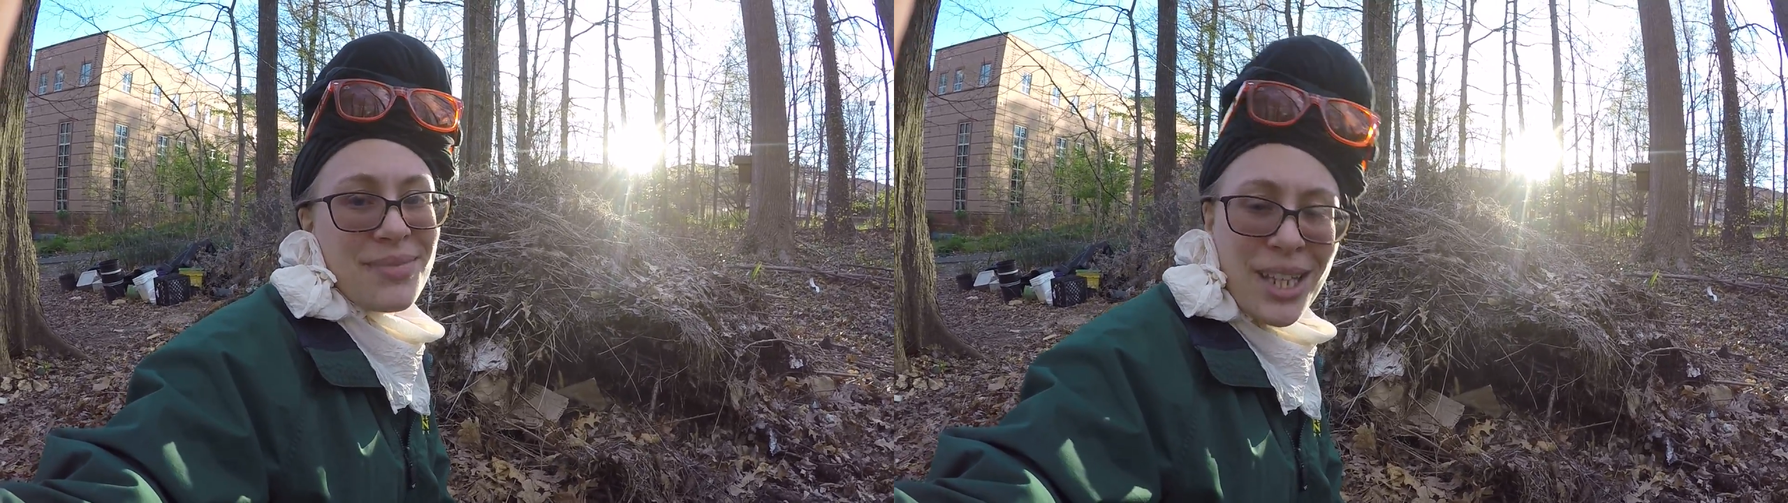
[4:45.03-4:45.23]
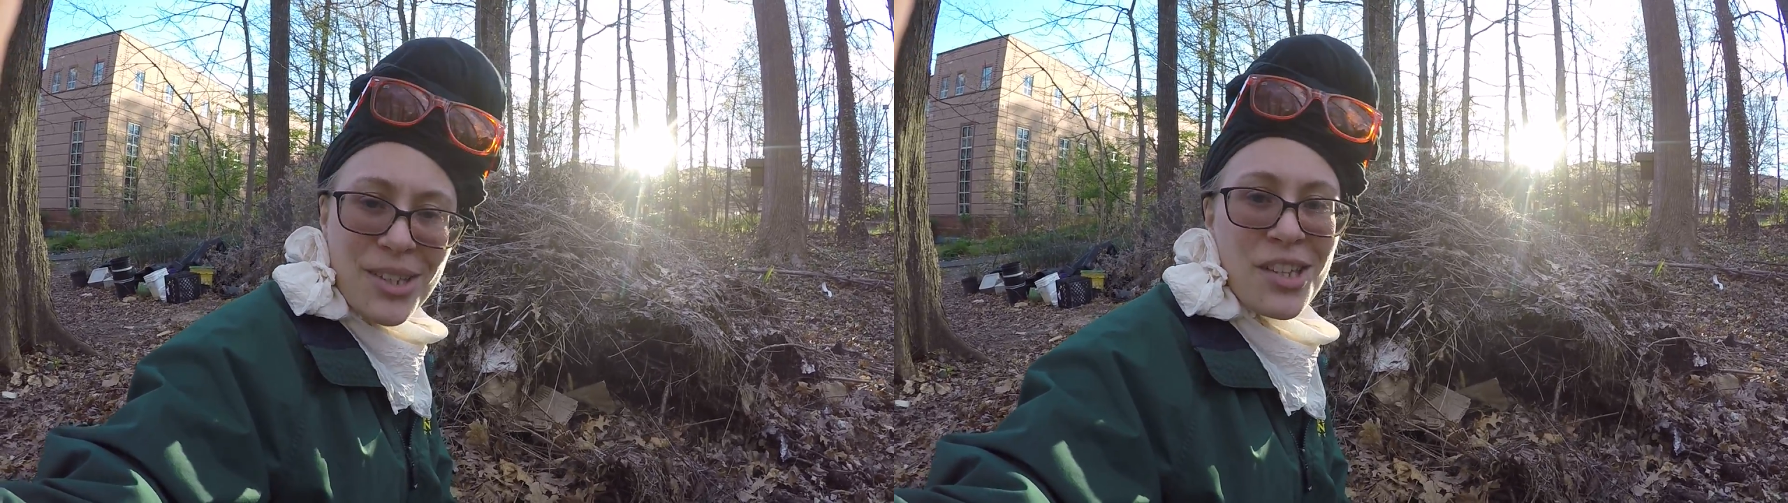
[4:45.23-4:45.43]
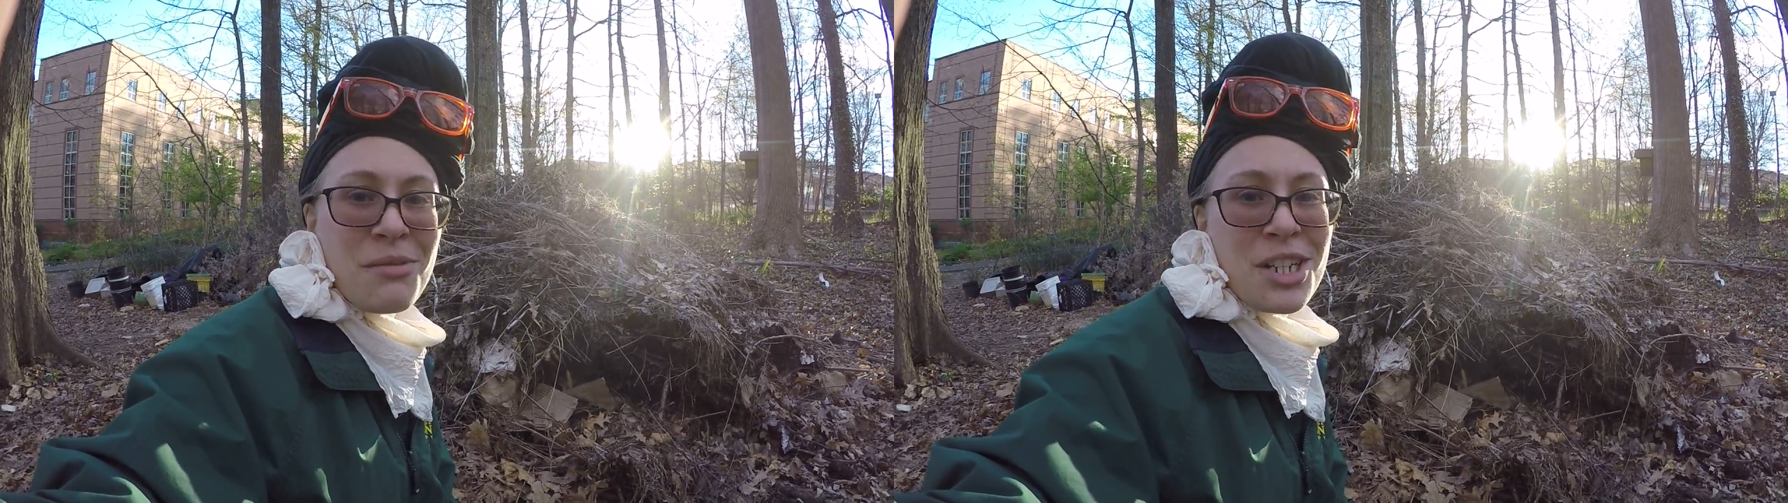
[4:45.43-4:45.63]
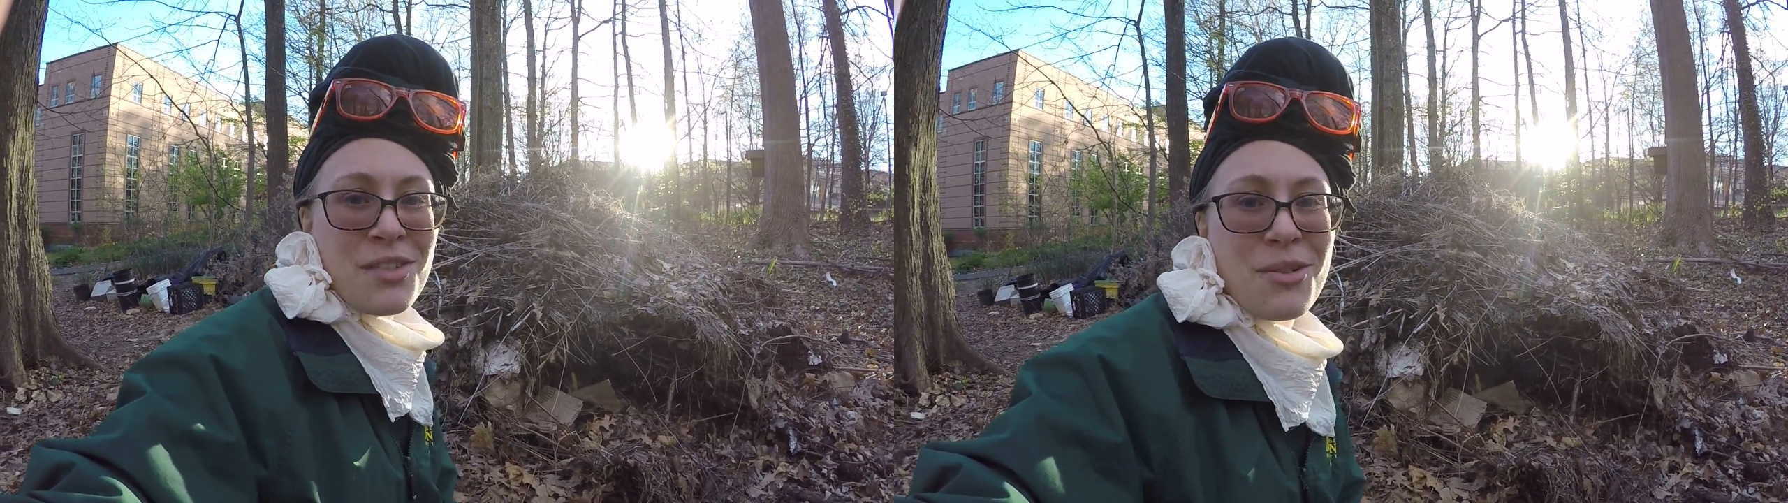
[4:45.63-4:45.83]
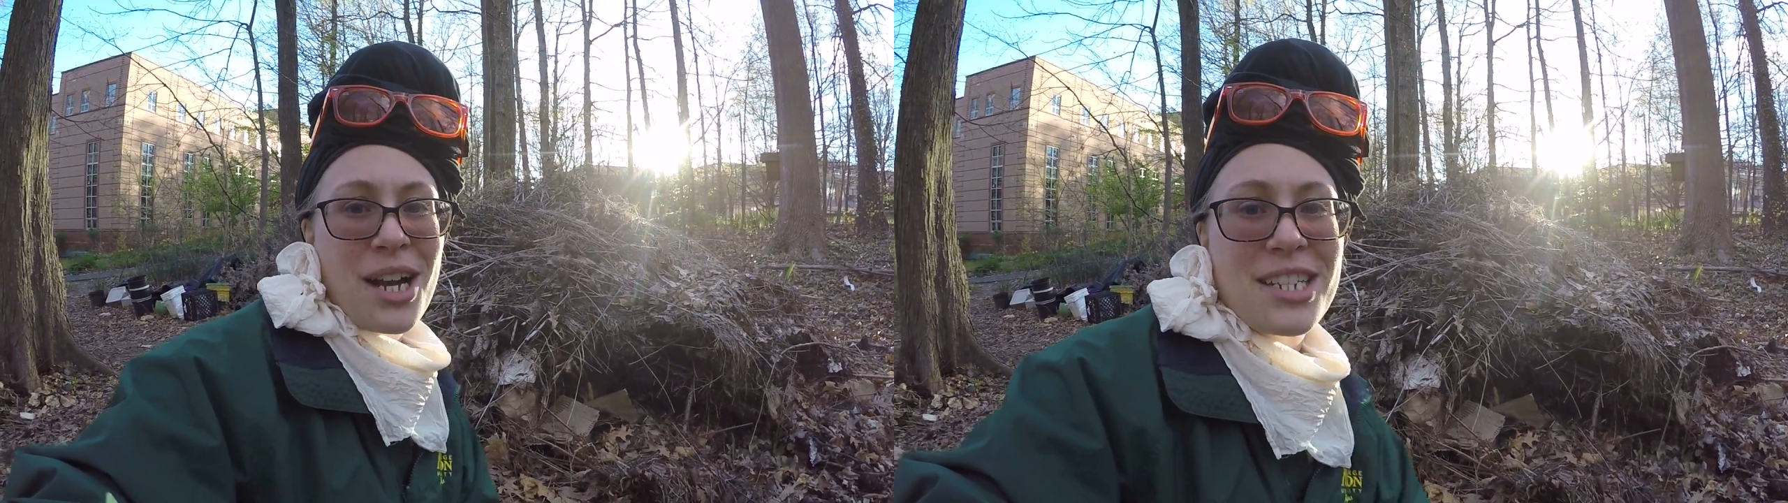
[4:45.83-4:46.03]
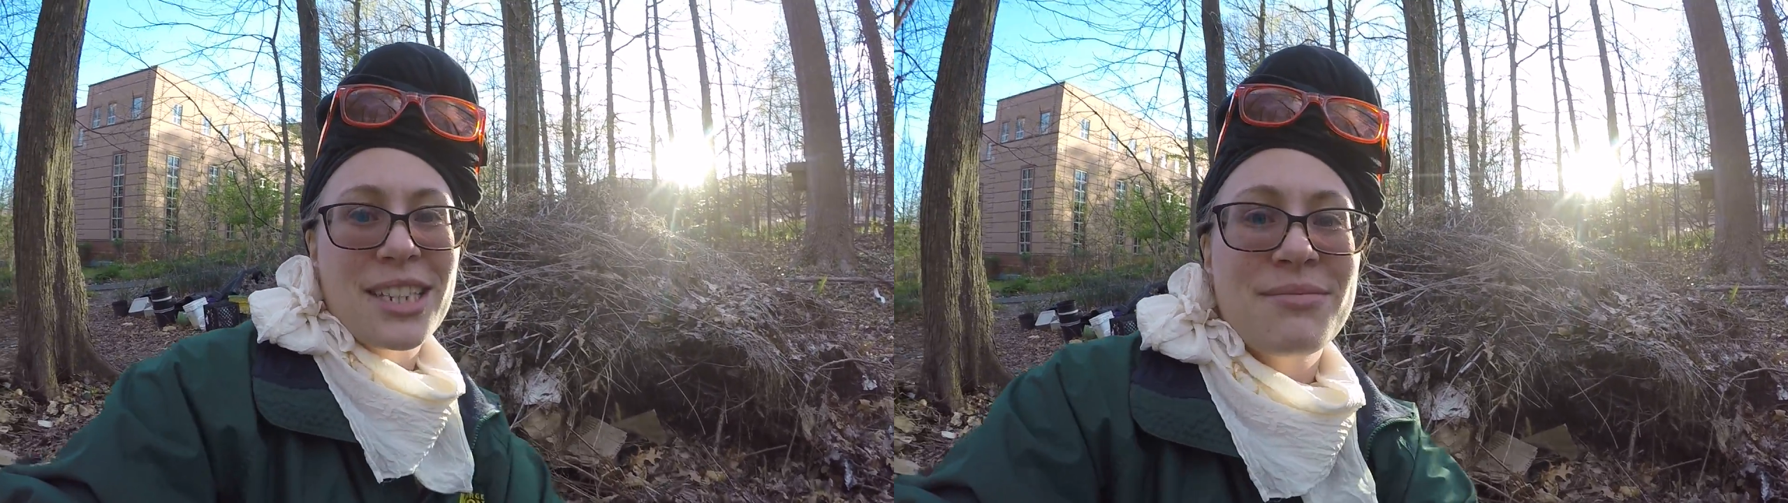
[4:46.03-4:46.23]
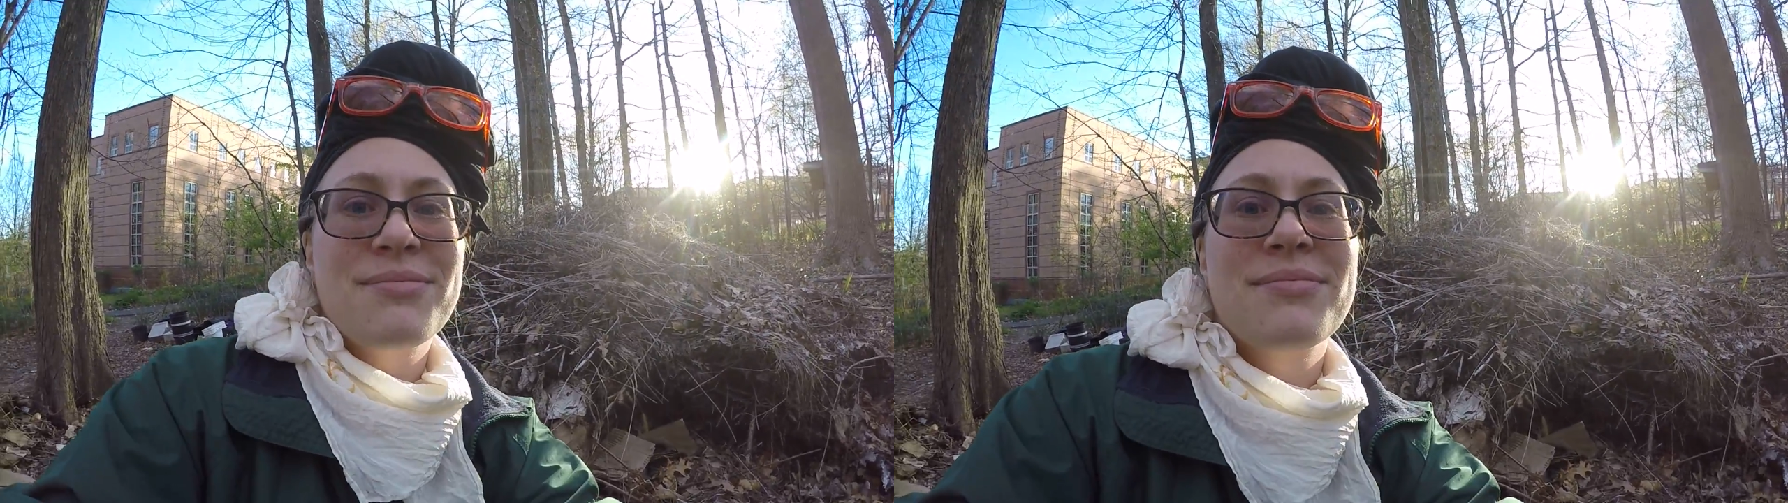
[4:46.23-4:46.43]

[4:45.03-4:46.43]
Thank you so much for watching.